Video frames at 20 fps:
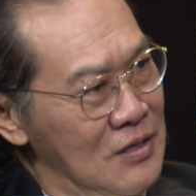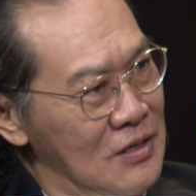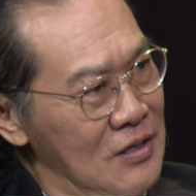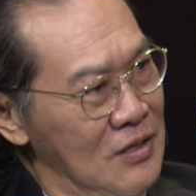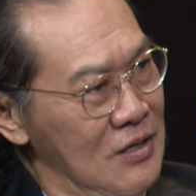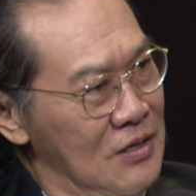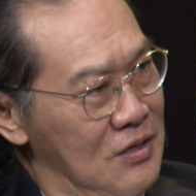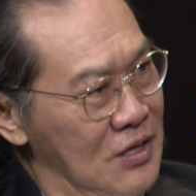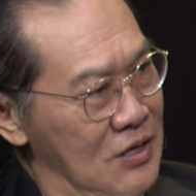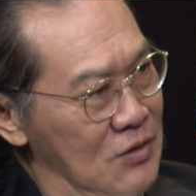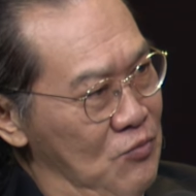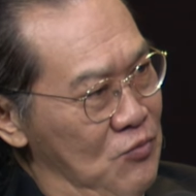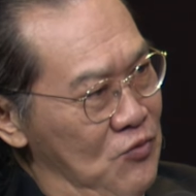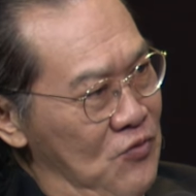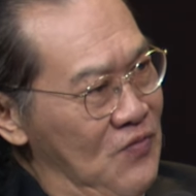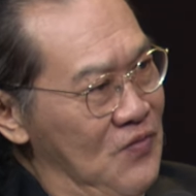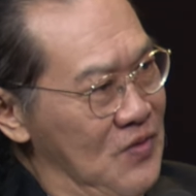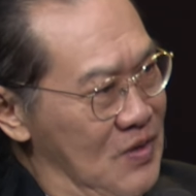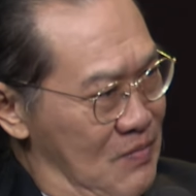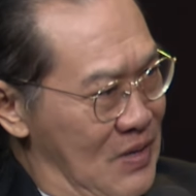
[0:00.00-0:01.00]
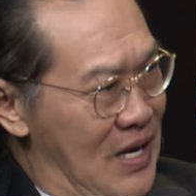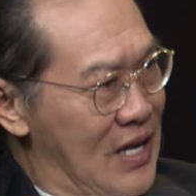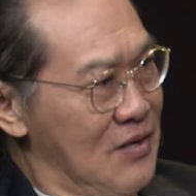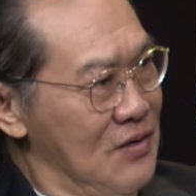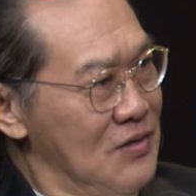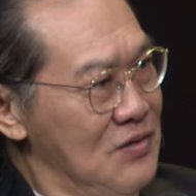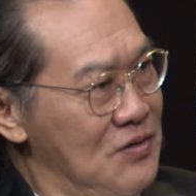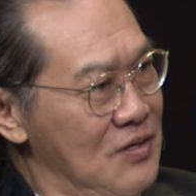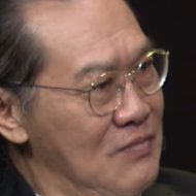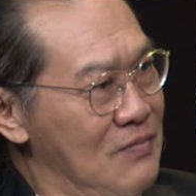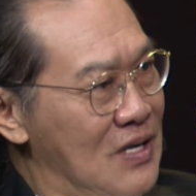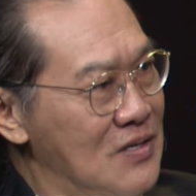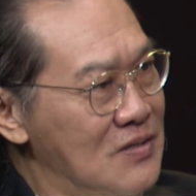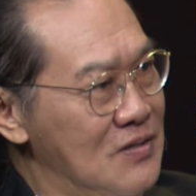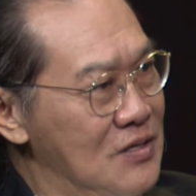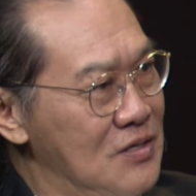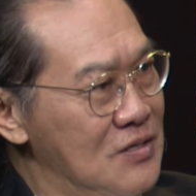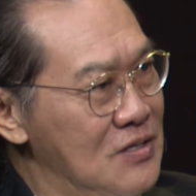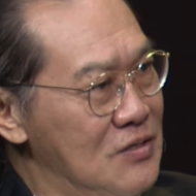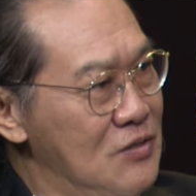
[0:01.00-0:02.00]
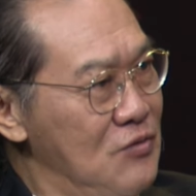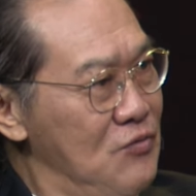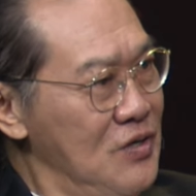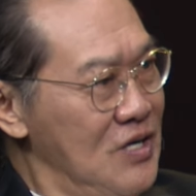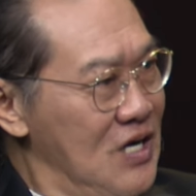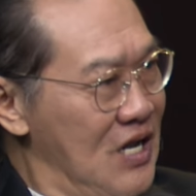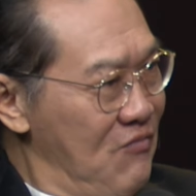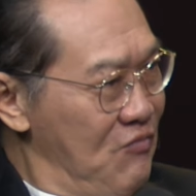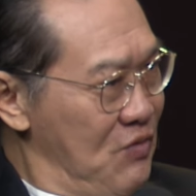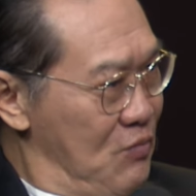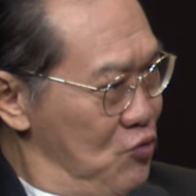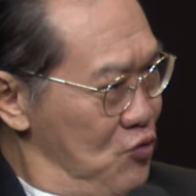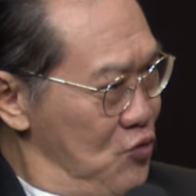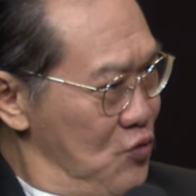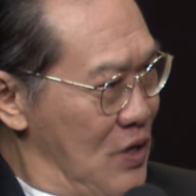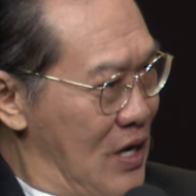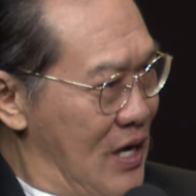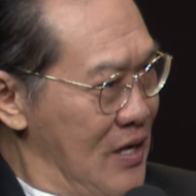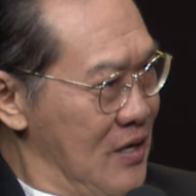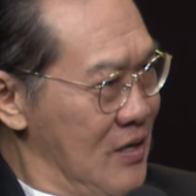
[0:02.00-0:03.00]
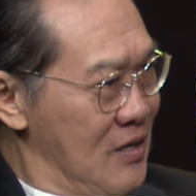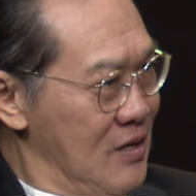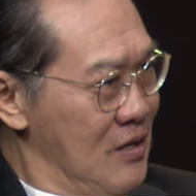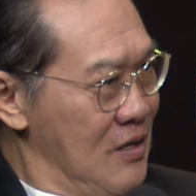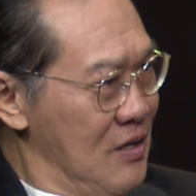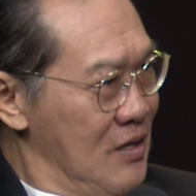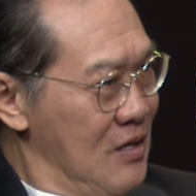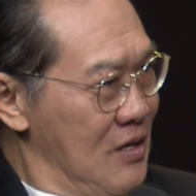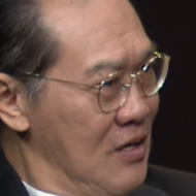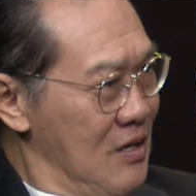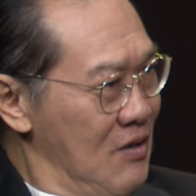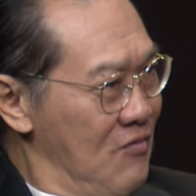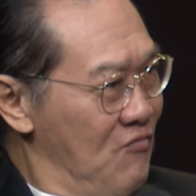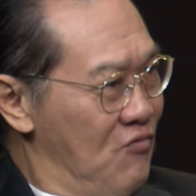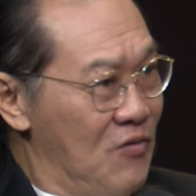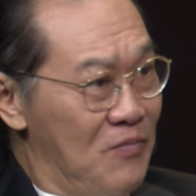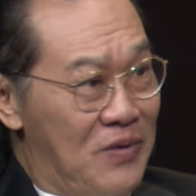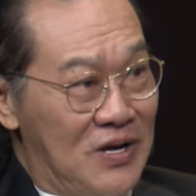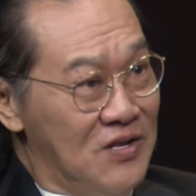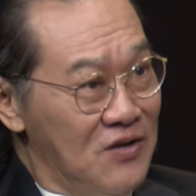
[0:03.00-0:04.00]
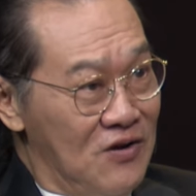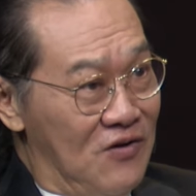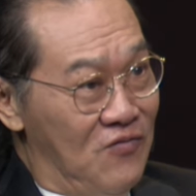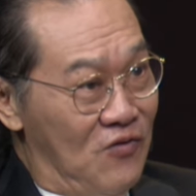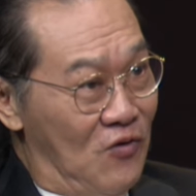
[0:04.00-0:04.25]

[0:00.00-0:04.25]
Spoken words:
they removed the Malacca Street bus station. You only left with Pudu Raya, for better or for